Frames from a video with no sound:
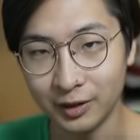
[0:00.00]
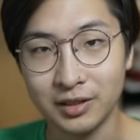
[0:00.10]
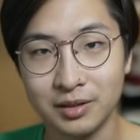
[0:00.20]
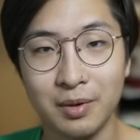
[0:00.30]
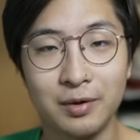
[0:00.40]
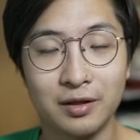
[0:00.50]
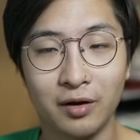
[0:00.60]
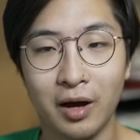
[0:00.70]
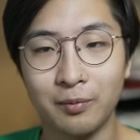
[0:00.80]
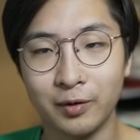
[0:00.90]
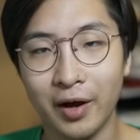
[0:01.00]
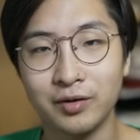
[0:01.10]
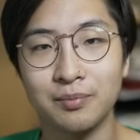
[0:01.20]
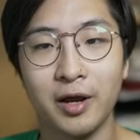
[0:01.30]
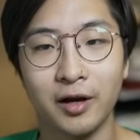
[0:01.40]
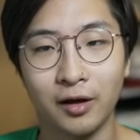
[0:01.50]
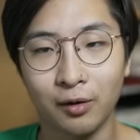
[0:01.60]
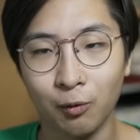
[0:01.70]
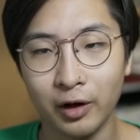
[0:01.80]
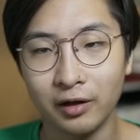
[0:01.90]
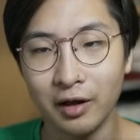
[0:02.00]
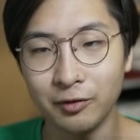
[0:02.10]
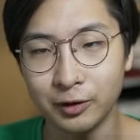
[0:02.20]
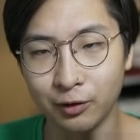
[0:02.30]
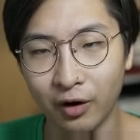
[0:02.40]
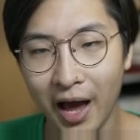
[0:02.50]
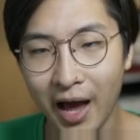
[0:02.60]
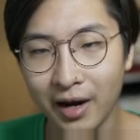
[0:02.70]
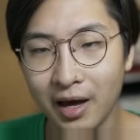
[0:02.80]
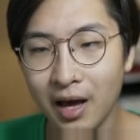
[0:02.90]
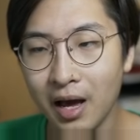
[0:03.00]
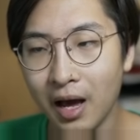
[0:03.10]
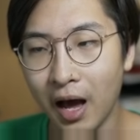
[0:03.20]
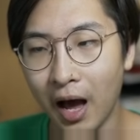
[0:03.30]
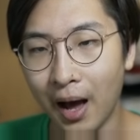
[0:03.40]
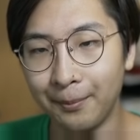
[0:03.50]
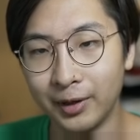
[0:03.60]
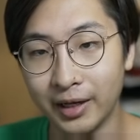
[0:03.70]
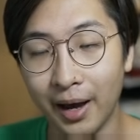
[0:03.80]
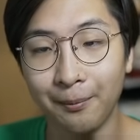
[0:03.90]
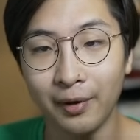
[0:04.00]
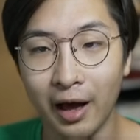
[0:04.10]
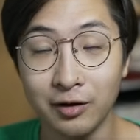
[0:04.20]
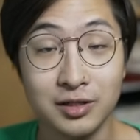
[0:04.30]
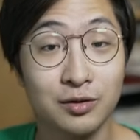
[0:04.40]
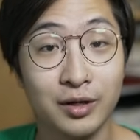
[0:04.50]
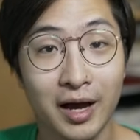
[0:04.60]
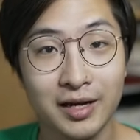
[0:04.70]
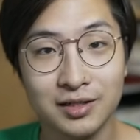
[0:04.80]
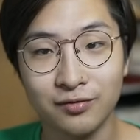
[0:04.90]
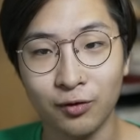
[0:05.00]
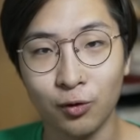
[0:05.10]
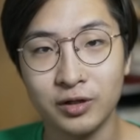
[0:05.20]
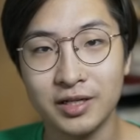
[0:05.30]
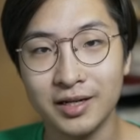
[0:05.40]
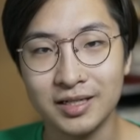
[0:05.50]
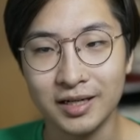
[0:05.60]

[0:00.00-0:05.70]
because maybe they'll help you out depending on what level you are at. But yeah, I'll see you guys for set